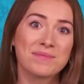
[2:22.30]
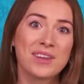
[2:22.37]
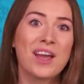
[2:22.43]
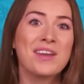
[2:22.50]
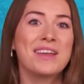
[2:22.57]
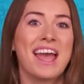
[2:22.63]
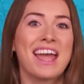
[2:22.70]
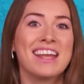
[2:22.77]

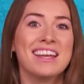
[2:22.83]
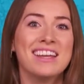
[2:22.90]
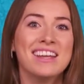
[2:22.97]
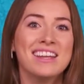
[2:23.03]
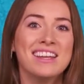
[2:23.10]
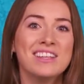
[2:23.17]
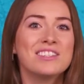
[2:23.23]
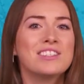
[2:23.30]
Okay,
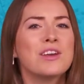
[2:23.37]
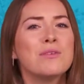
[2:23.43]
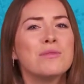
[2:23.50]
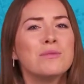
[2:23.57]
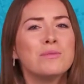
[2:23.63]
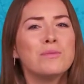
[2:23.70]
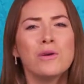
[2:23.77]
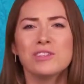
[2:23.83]
so
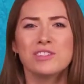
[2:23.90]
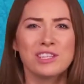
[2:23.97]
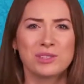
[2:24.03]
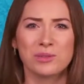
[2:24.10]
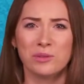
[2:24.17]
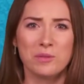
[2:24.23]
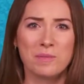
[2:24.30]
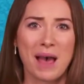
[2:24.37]
what's this
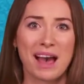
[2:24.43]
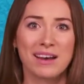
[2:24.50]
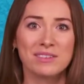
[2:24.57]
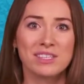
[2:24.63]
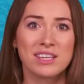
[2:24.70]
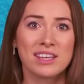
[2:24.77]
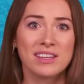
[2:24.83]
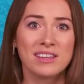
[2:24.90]
all
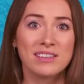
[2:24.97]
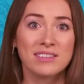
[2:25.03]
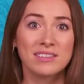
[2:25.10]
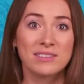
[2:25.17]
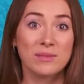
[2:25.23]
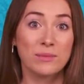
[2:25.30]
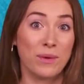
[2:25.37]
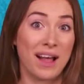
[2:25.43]
about?
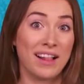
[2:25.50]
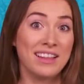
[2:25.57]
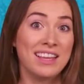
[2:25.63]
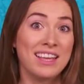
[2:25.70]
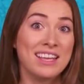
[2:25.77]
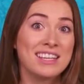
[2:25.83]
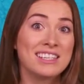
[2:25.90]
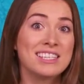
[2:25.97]
Well,
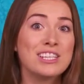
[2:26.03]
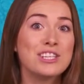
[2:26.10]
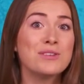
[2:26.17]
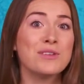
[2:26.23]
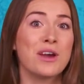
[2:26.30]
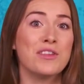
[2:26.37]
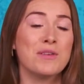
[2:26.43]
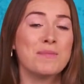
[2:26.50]
did you
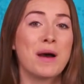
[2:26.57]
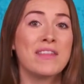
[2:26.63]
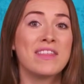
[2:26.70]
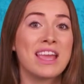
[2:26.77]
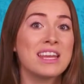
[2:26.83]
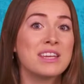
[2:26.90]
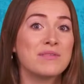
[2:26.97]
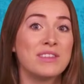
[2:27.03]
know that by
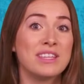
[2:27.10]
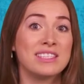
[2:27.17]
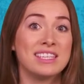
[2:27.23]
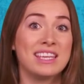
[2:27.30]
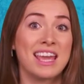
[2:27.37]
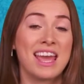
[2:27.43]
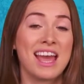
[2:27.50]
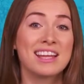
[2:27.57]
the end of this
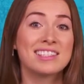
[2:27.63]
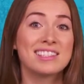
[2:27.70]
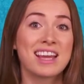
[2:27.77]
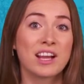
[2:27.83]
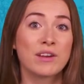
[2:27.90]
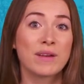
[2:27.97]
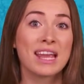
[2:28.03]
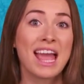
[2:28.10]
year, a
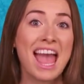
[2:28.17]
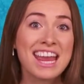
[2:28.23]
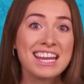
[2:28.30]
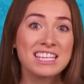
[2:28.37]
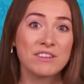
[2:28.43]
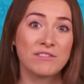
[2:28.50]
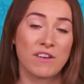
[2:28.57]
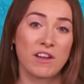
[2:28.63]
staggering
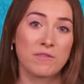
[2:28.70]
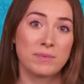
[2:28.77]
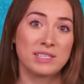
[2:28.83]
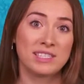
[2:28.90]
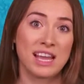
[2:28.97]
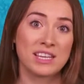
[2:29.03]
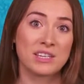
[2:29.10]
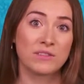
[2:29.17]

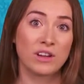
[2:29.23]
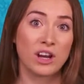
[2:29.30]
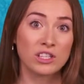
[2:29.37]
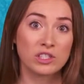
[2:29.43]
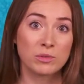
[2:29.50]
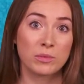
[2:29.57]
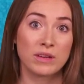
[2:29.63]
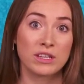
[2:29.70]
85% of
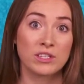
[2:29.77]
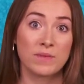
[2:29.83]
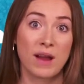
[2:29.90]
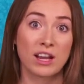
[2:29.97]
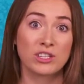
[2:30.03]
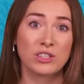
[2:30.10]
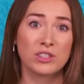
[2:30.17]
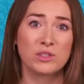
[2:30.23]
customer
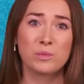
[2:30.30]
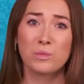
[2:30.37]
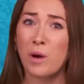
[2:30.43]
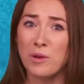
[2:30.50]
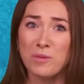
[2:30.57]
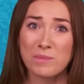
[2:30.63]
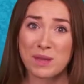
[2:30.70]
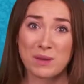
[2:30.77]
interactions
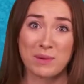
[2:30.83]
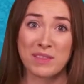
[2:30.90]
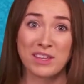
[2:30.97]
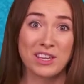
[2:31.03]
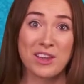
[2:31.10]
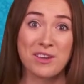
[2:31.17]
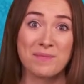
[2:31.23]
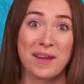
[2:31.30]
won't be with a
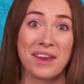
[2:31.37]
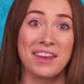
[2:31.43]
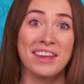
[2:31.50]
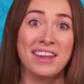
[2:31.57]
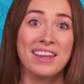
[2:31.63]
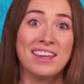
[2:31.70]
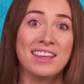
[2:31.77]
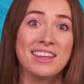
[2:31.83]
human?
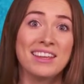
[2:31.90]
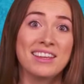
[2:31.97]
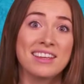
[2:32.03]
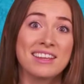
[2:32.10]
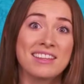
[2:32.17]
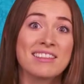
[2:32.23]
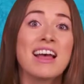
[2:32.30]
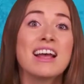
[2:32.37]

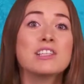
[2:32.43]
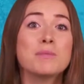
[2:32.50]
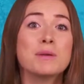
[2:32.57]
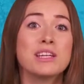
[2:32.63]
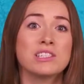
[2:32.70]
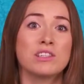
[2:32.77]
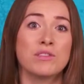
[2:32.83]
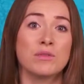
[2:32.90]
That's
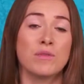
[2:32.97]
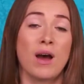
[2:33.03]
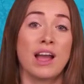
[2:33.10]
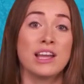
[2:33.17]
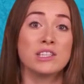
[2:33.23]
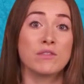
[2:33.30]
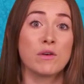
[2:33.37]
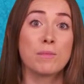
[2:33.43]
because of the
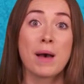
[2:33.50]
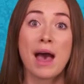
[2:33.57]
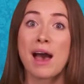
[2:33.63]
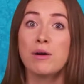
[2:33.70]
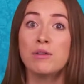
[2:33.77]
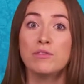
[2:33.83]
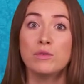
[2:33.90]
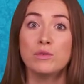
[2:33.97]
rise of a
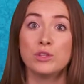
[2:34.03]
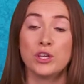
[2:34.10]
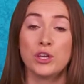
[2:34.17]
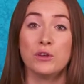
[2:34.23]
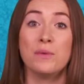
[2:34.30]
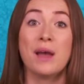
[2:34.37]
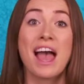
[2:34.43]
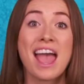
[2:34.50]
powerful
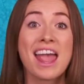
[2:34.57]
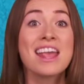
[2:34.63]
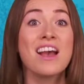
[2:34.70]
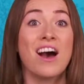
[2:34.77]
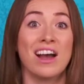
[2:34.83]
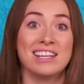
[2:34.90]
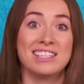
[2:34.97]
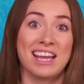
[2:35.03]
new
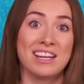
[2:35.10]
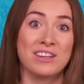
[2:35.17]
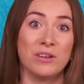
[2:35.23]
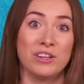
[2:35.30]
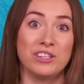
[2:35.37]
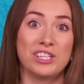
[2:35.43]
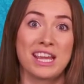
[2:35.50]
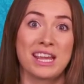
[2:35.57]
AI
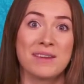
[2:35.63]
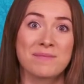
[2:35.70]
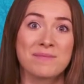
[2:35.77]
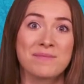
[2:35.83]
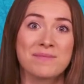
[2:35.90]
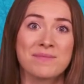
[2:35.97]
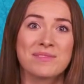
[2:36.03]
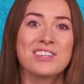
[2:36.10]
technology:
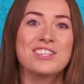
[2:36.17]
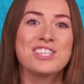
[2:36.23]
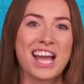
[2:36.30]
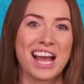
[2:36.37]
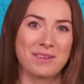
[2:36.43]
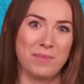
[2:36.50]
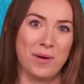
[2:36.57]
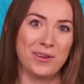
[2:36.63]

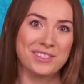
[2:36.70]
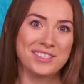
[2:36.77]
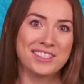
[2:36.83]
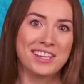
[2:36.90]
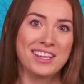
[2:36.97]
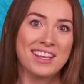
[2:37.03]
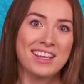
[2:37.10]
chatbots.